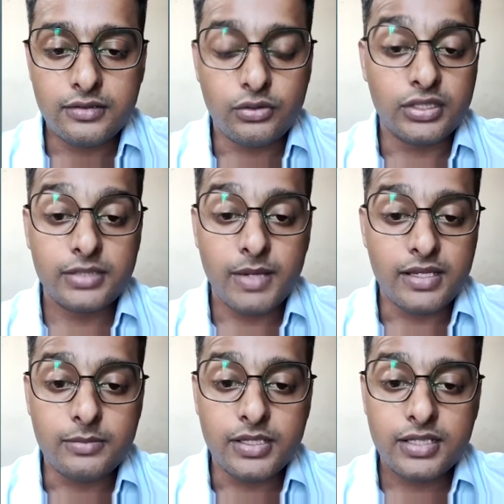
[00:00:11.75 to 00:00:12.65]
during this
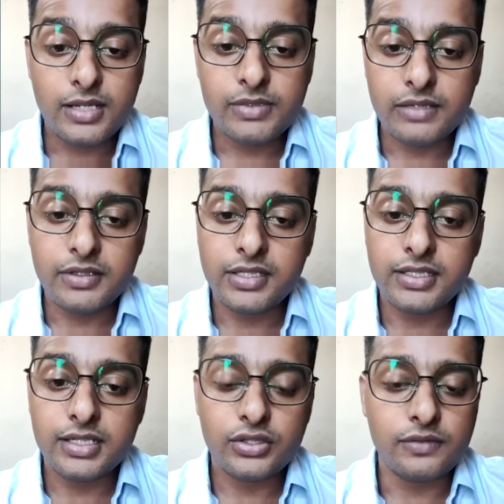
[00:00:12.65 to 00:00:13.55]
pandemic times, everything
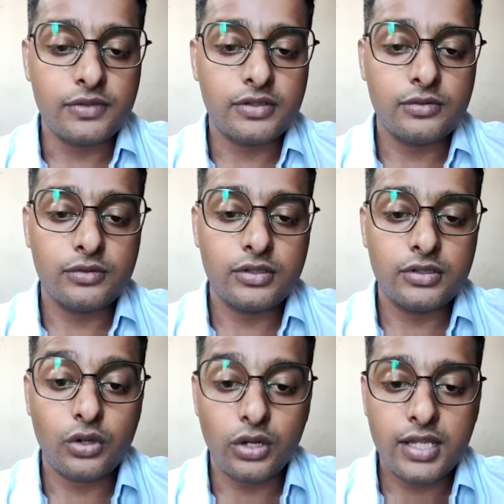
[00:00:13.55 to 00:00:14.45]
has shifted to
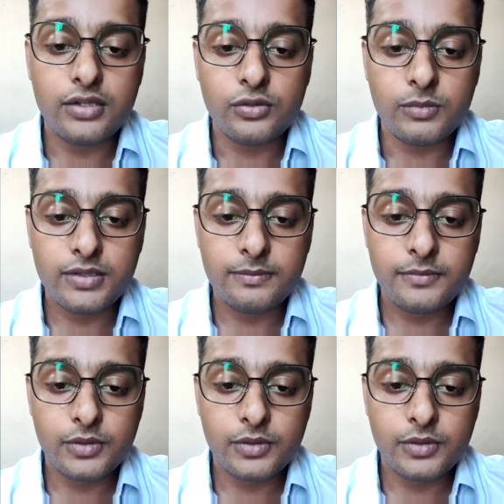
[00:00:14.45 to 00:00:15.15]
the online domain.